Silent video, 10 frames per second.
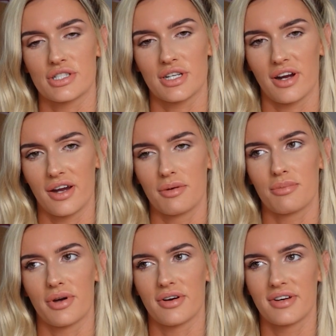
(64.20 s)
it tonight,
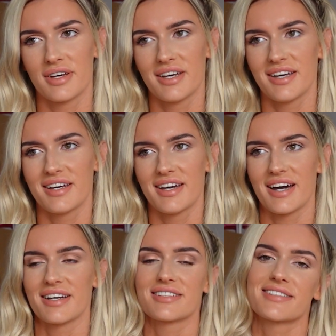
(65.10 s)
but
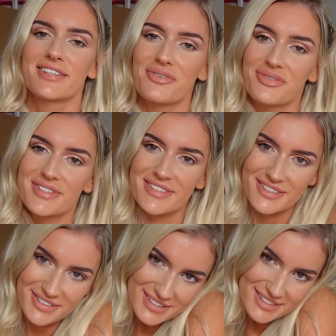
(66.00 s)
I just don't want
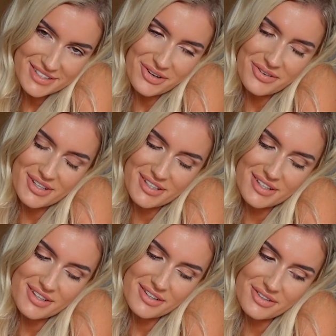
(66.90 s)
to. It's so
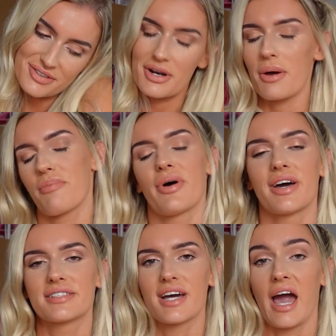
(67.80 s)
cute.
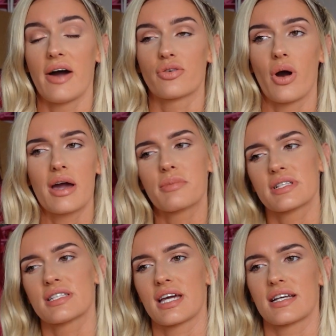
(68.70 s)
But I have quite a
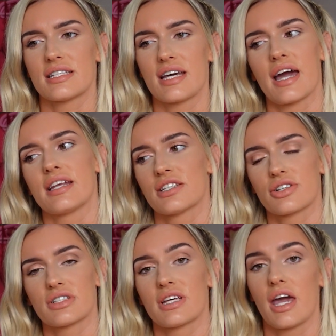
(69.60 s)
busy day today. I need to
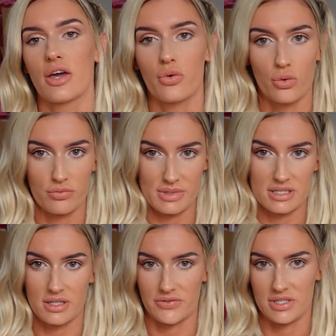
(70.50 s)
go and take all of my
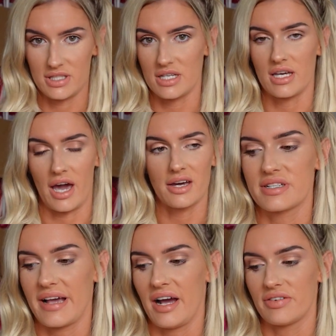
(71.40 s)
stuff to see yet
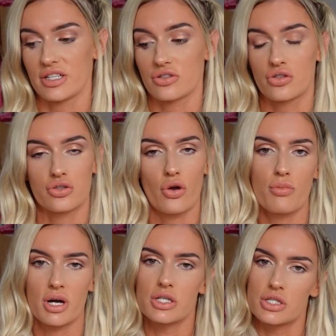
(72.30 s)
because I have like so
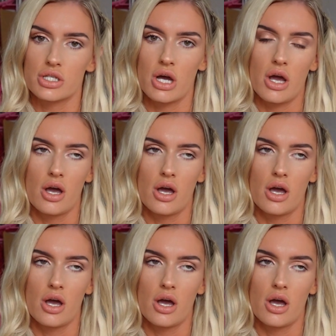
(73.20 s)
much